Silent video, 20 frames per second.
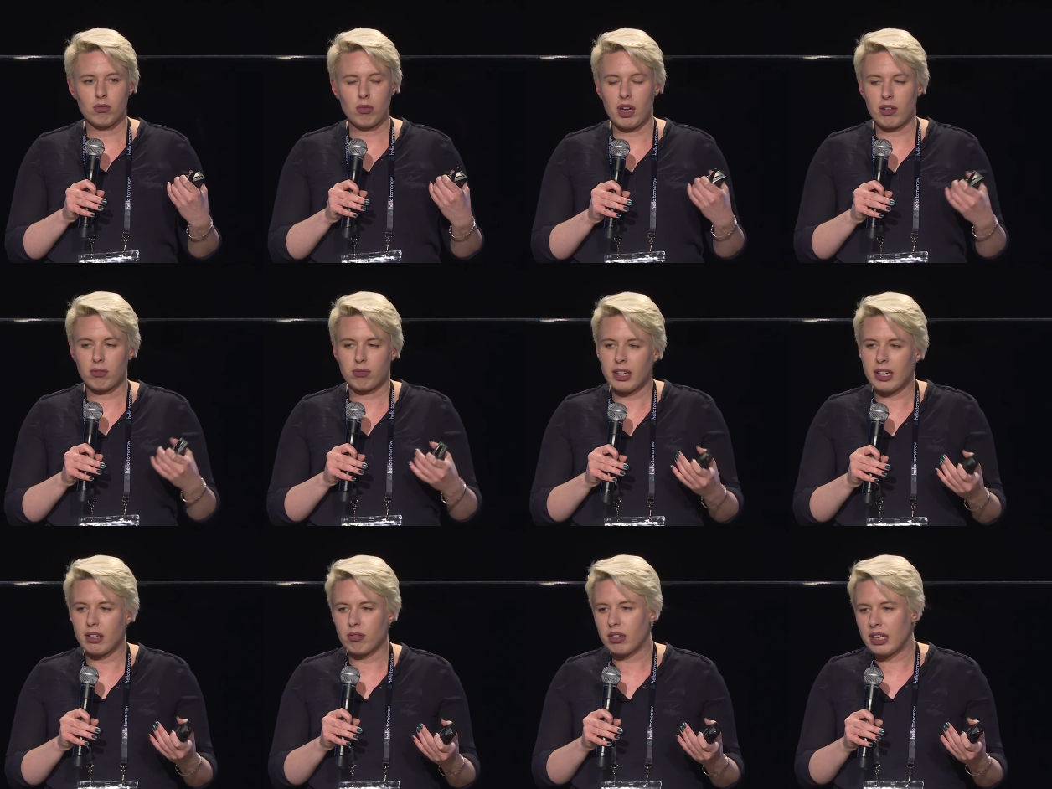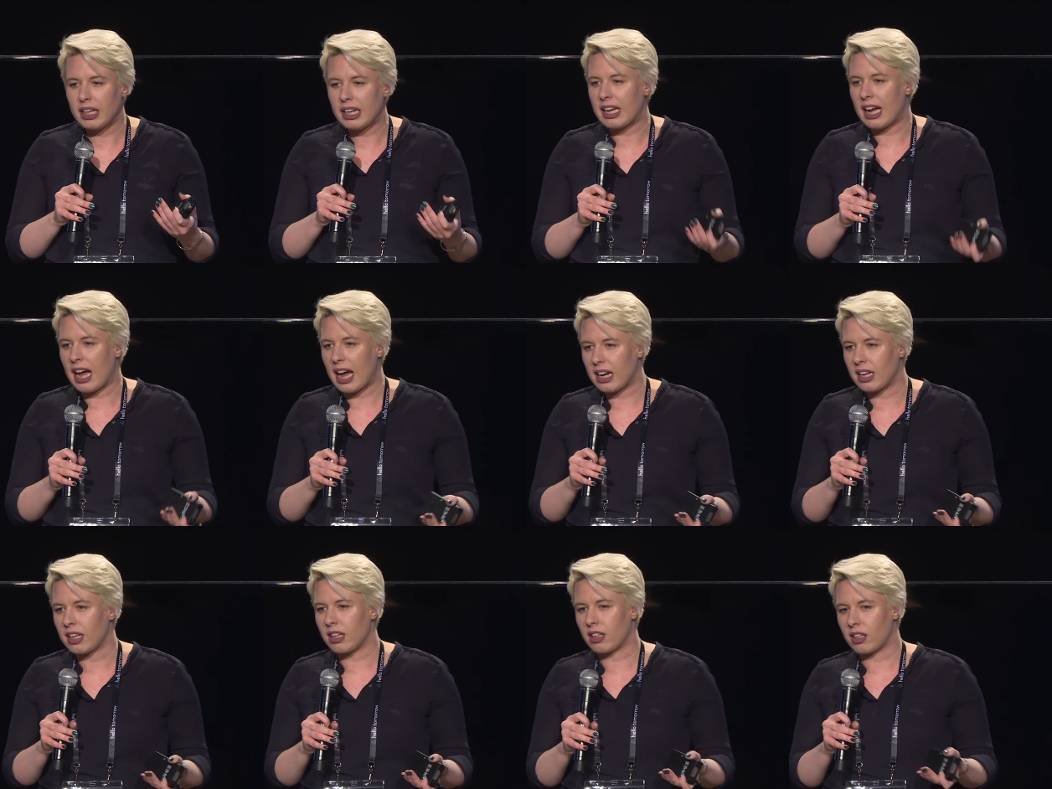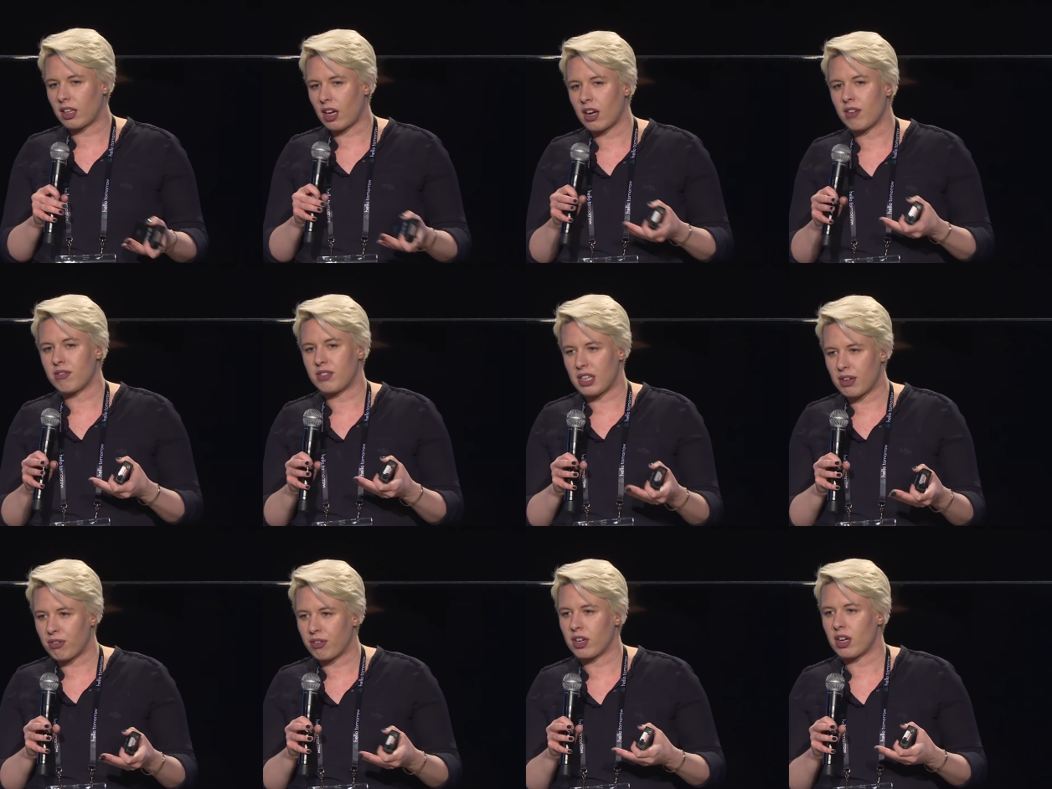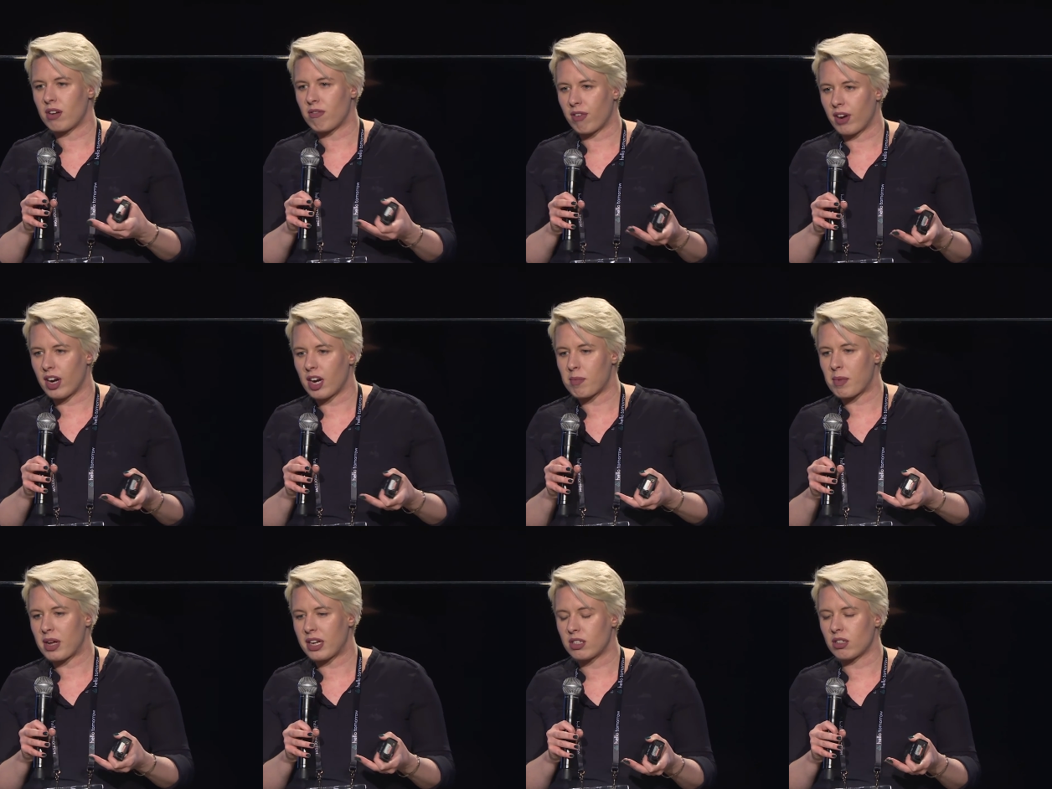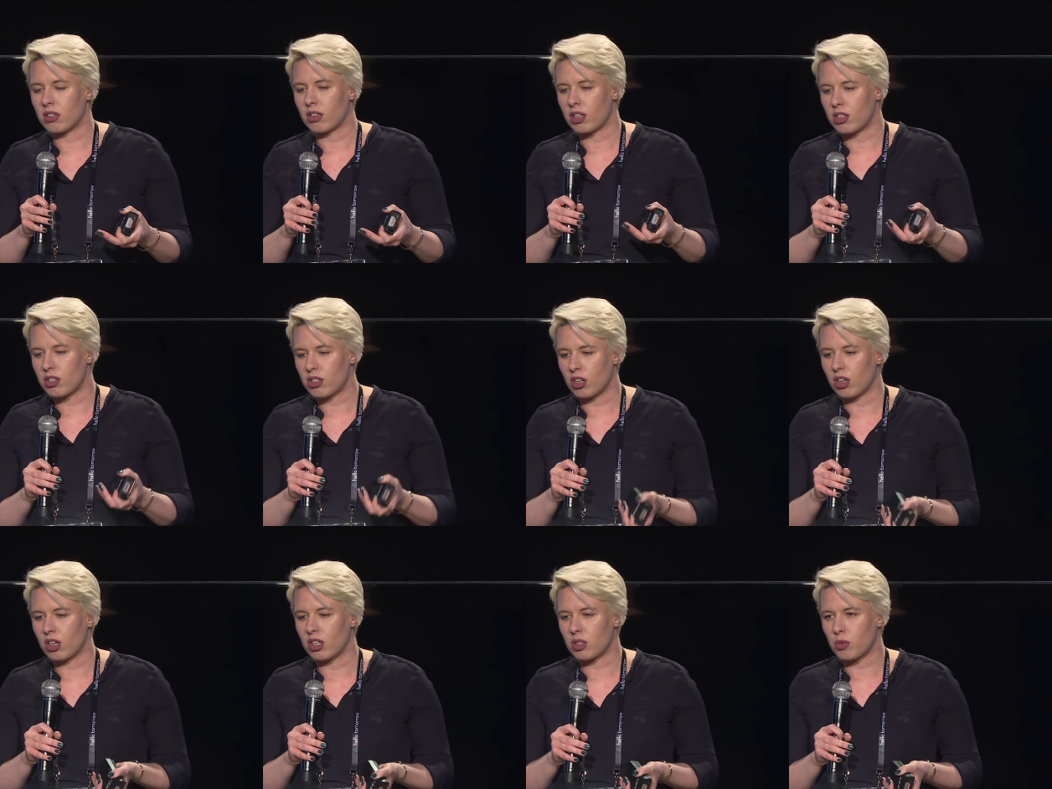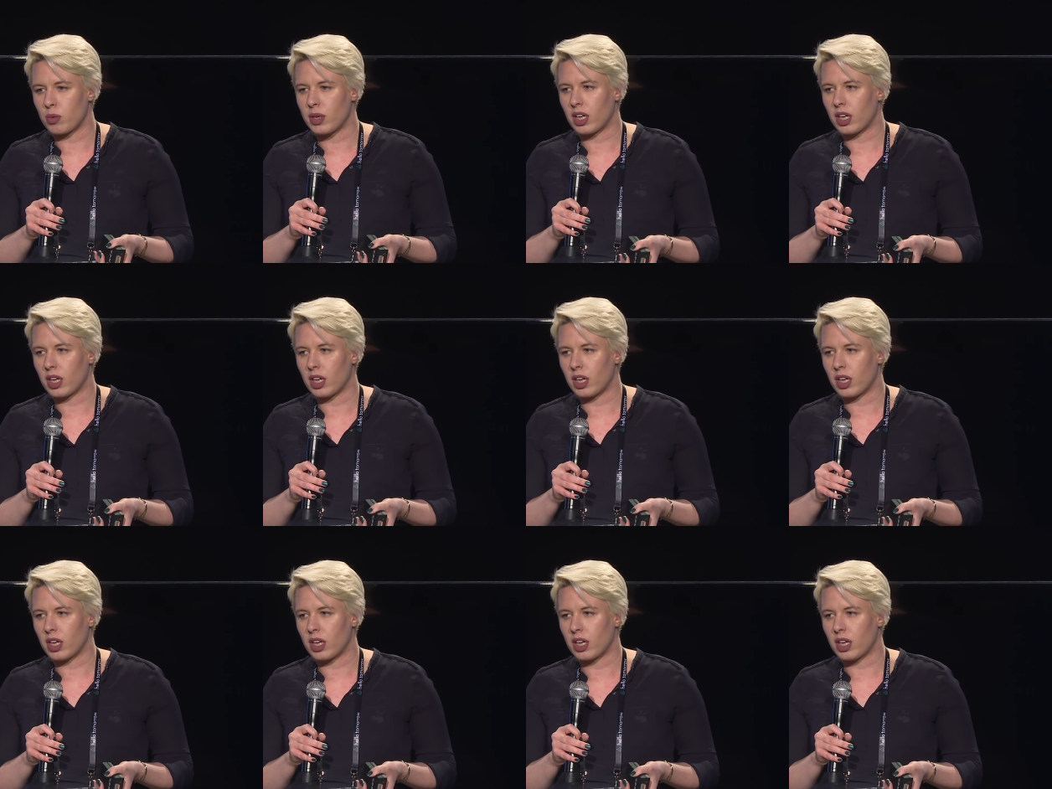well, really any kind of different environmental concerns,